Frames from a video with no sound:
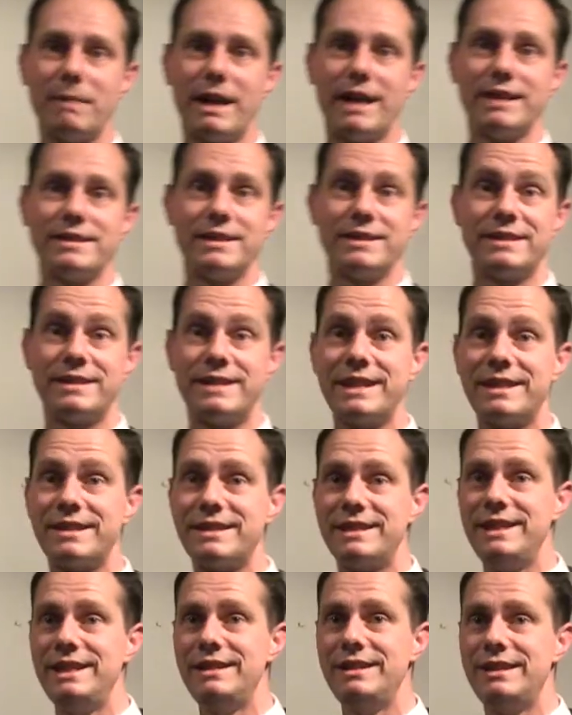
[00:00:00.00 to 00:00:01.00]
has
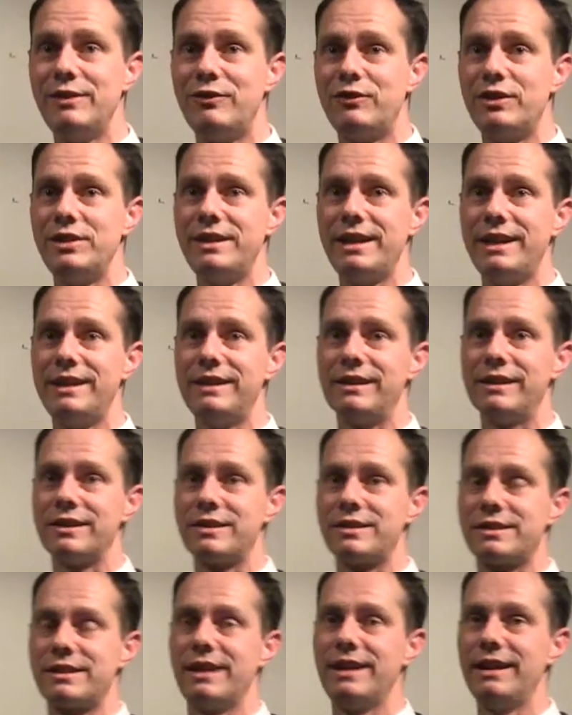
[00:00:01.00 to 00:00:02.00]
16 different
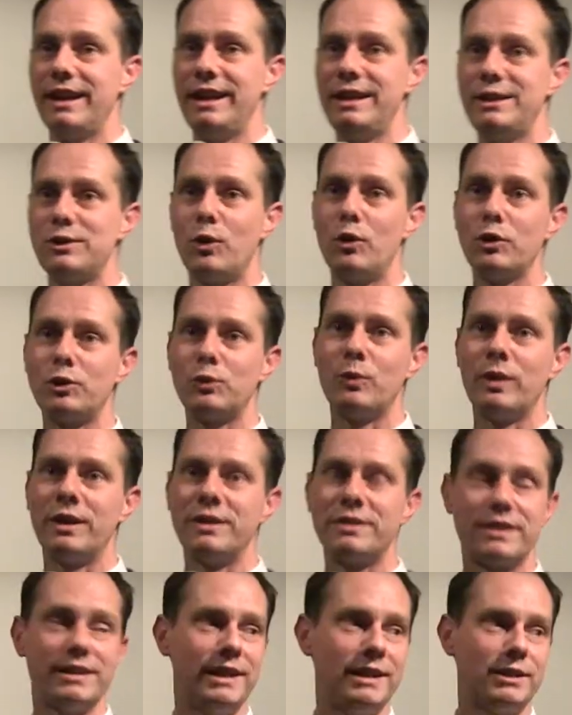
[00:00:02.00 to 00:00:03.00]
hells, 8 hot
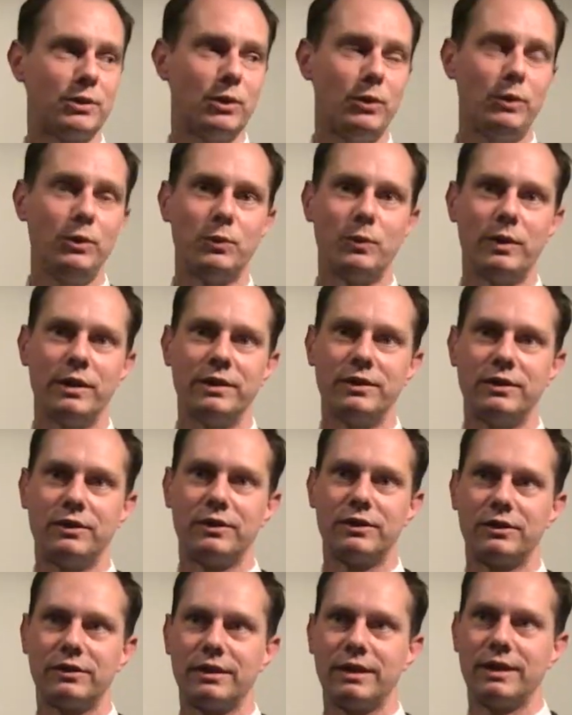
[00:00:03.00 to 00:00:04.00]
ones and 8 cold
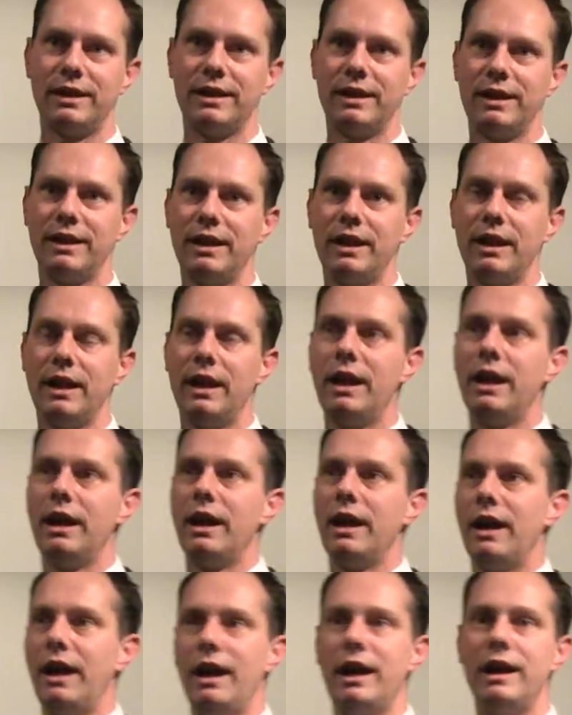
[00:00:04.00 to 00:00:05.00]
ones.
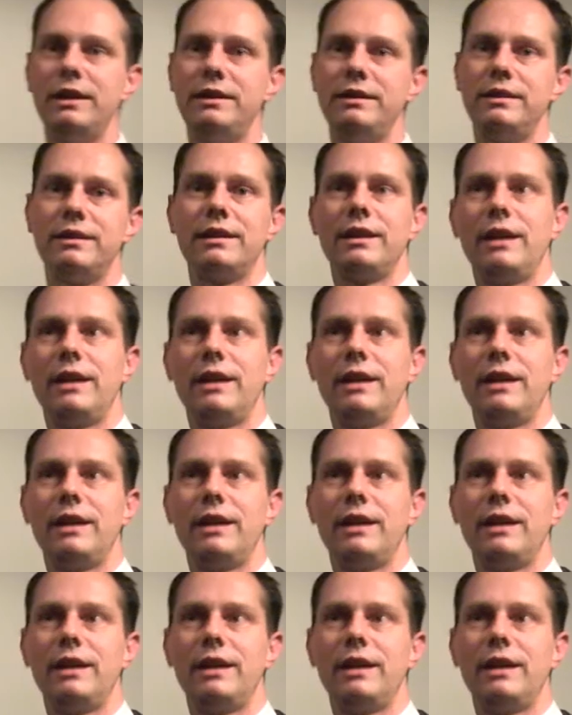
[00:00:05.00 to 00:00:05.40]
And